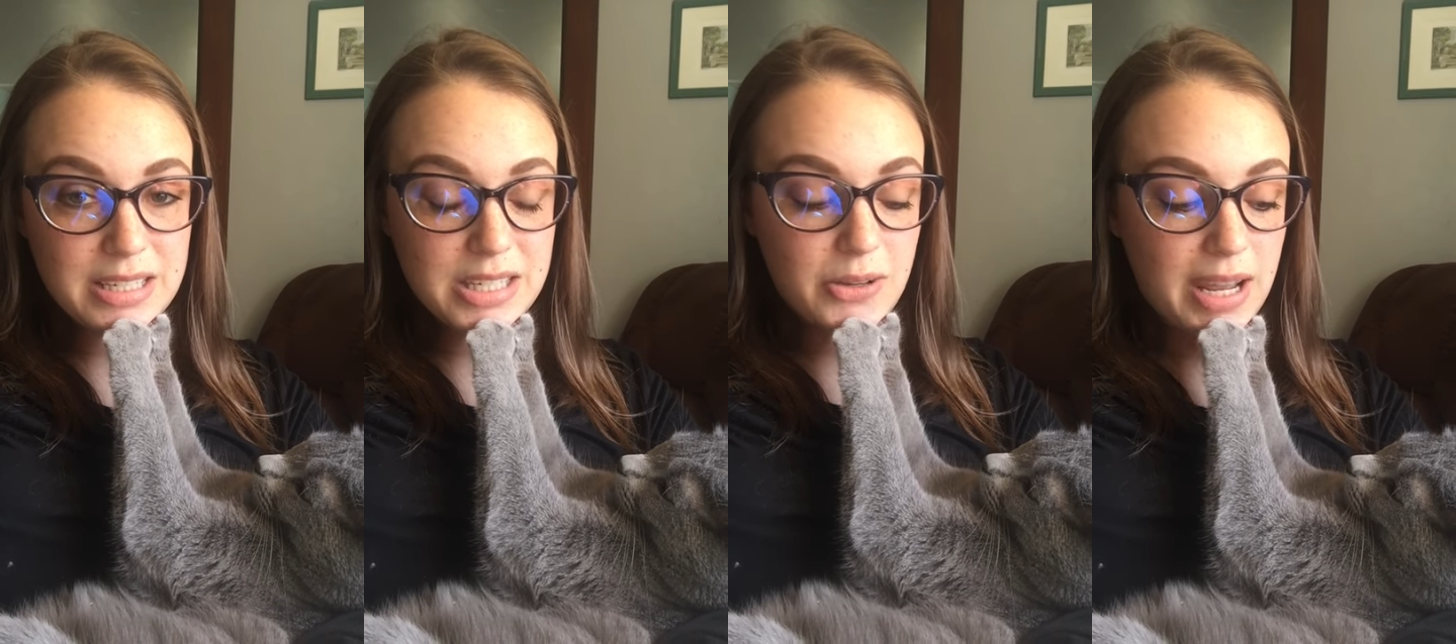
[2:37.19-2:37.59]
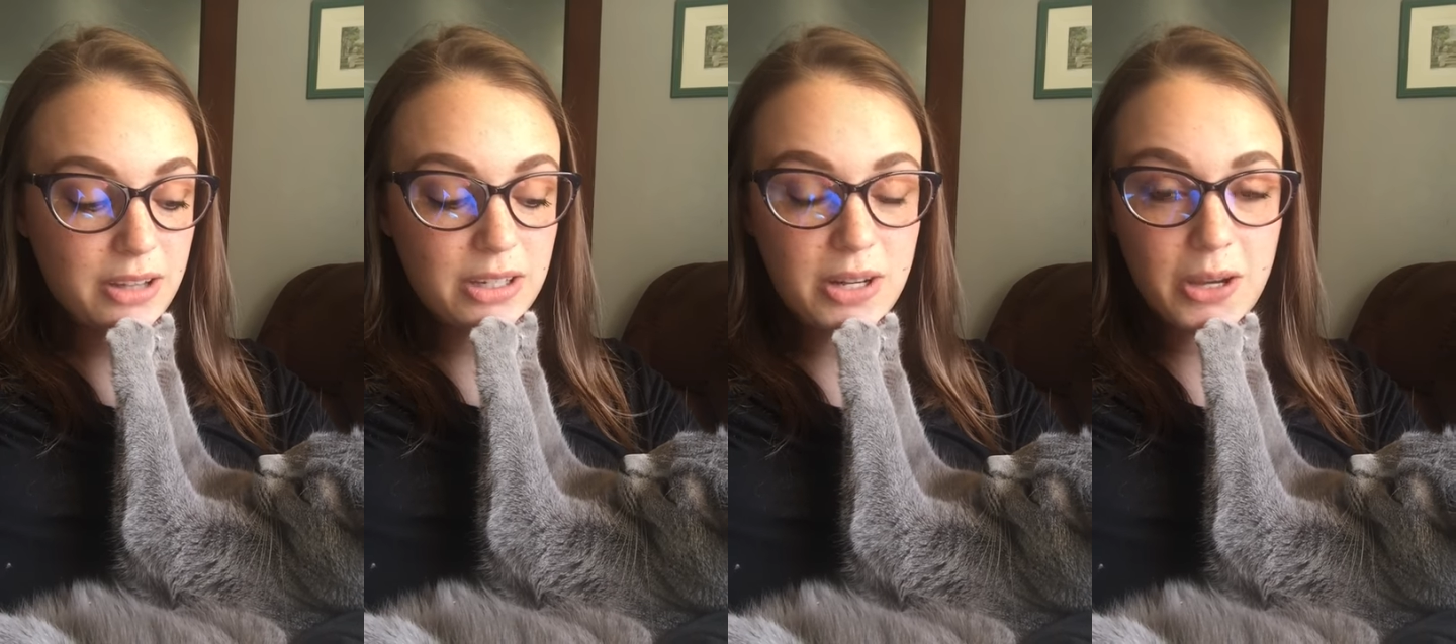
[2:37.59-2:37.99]
So
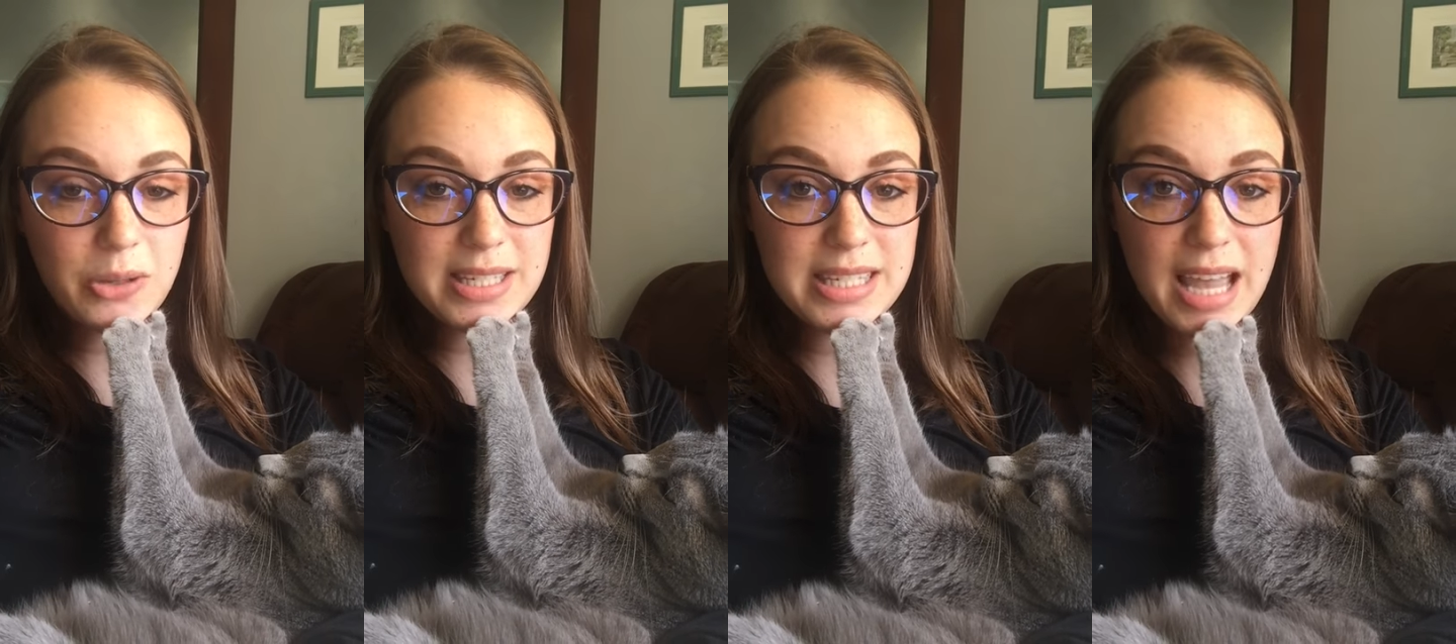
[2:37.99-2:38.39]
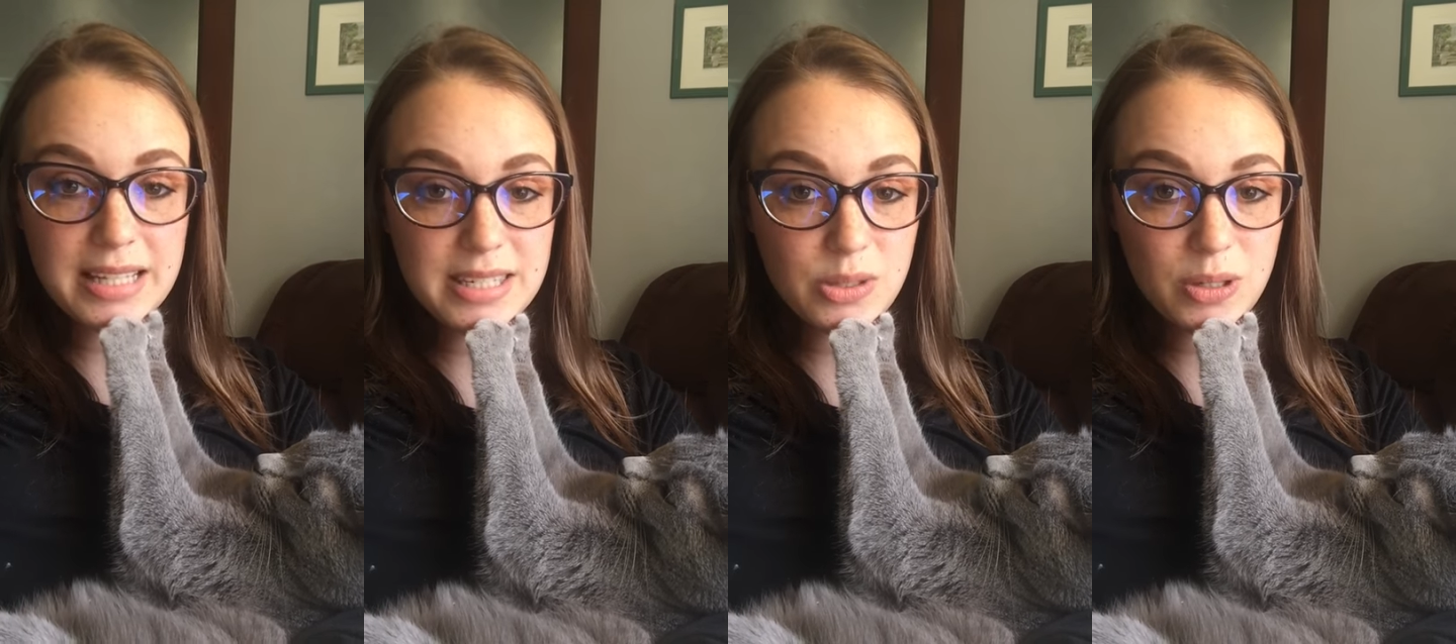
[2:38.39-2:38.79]
now you know the
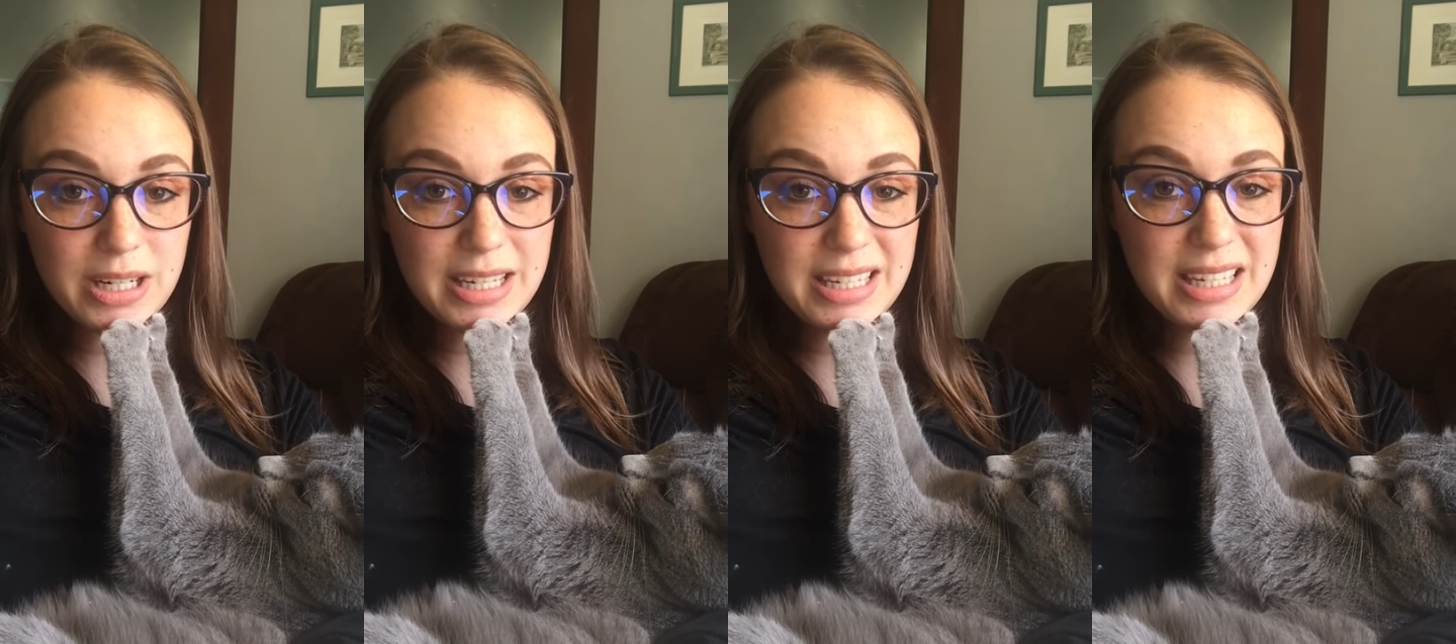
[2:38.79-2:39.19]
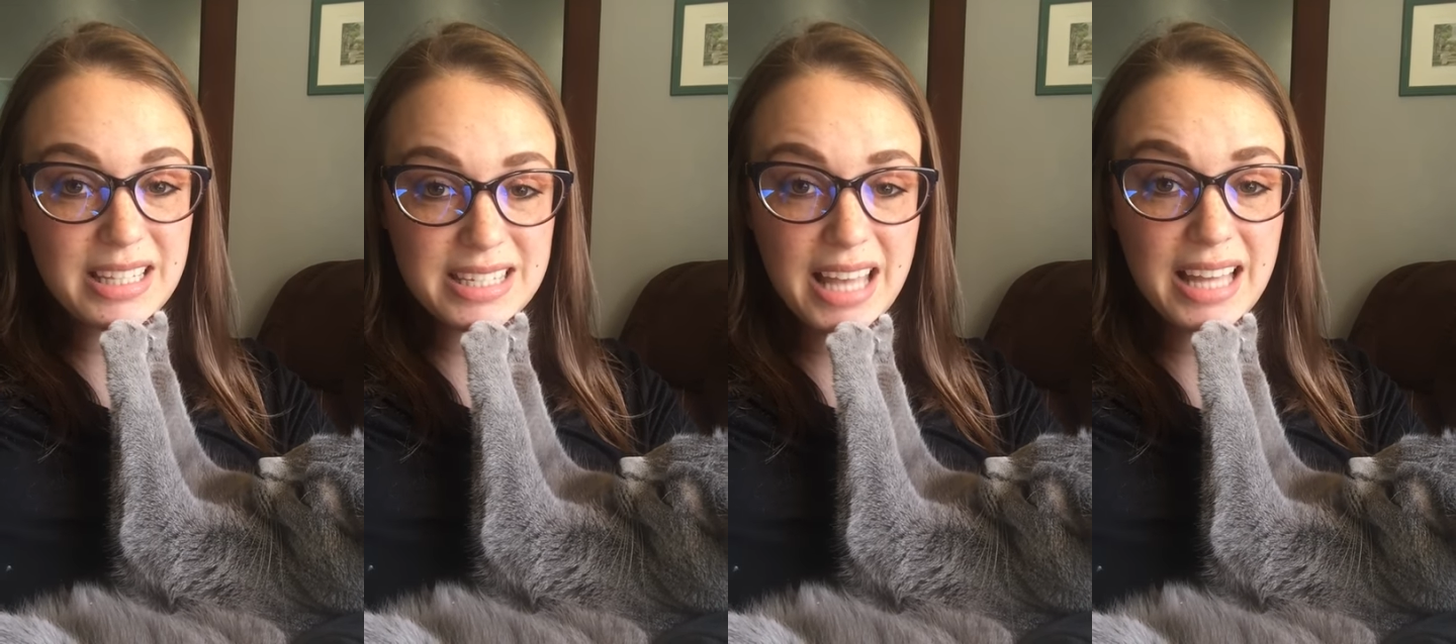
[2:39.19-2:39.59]
sad story
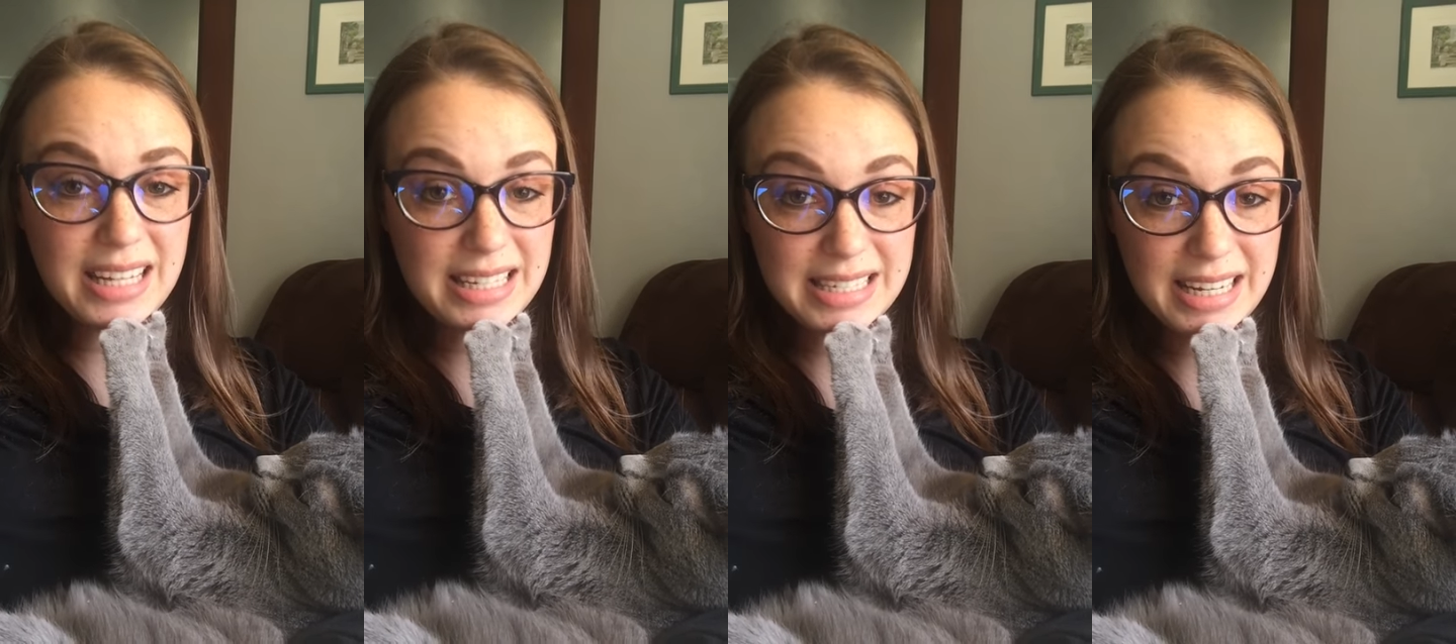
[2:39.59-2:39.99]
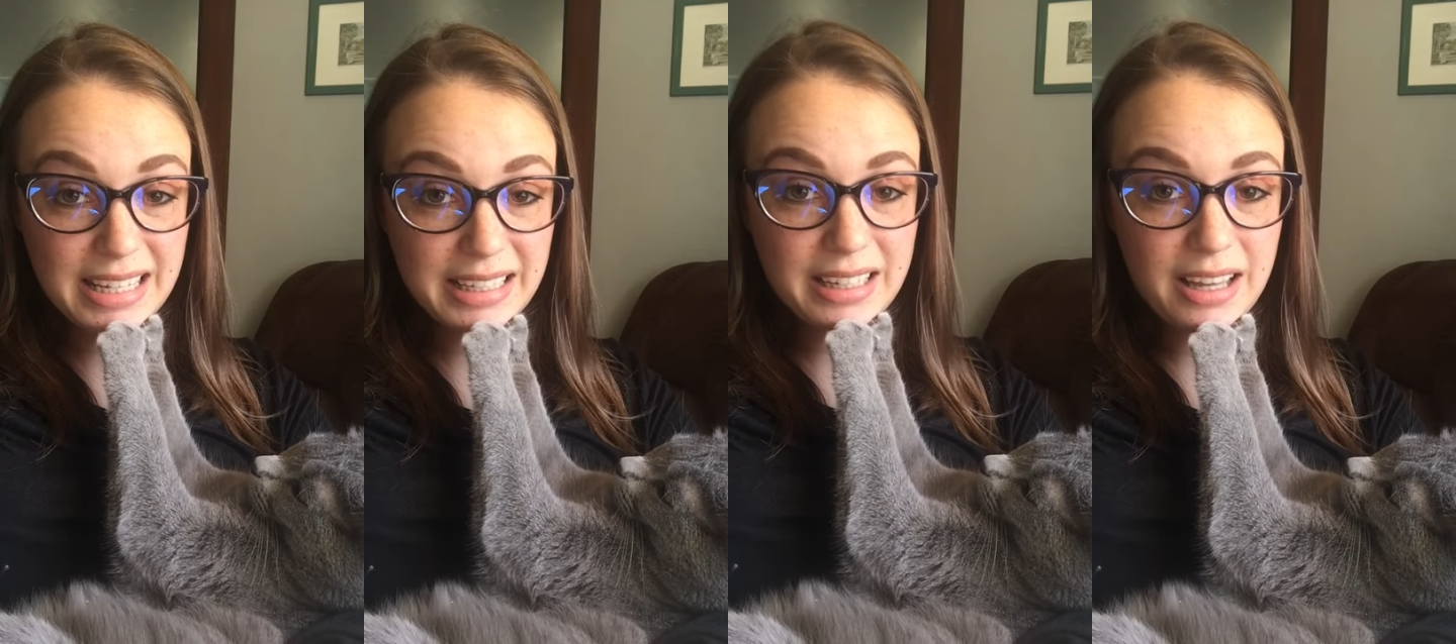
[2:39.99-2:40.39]
and the sad
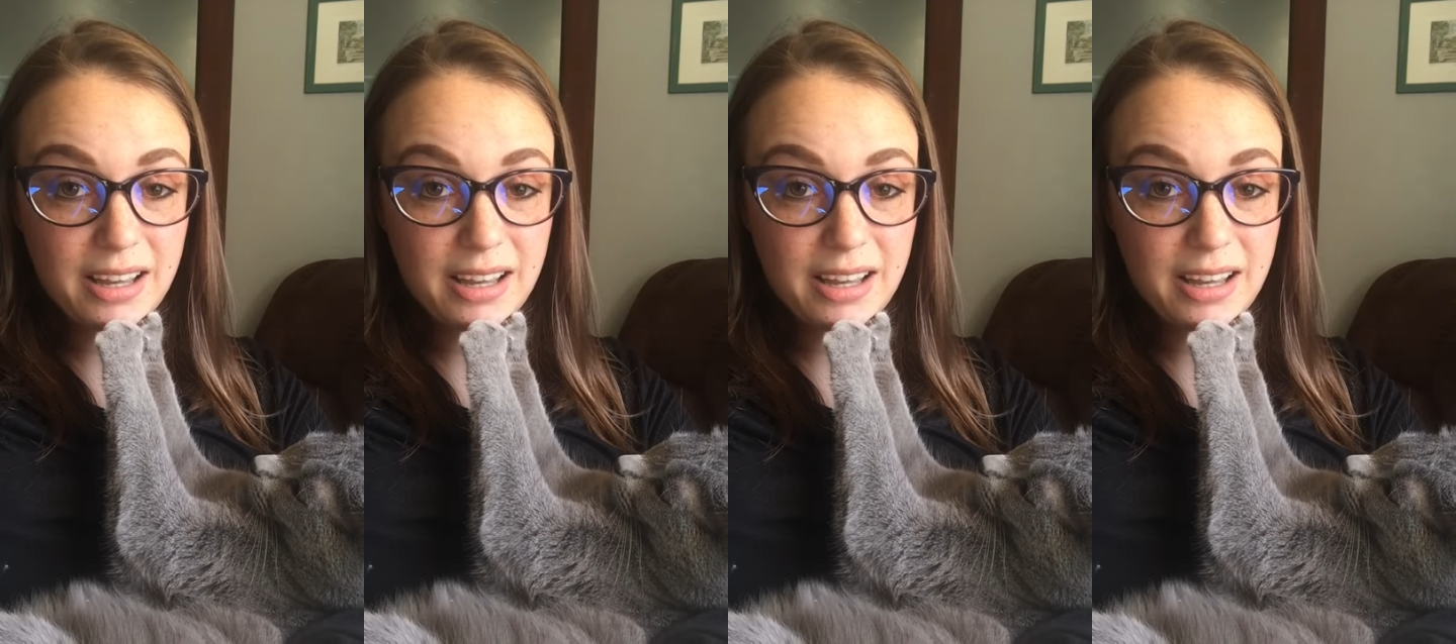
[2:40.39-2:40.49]
ending